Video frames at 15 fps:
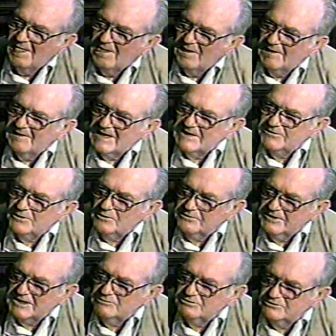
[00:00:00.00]
And I thought
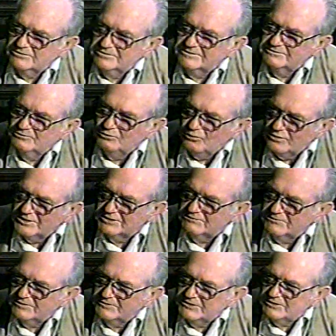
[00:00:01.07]
that was wonderful.
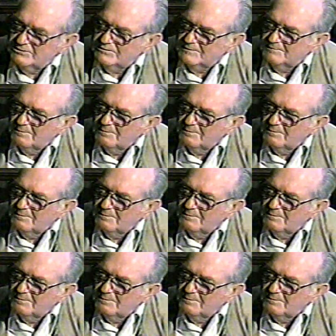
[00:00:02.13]
Amazing. You know,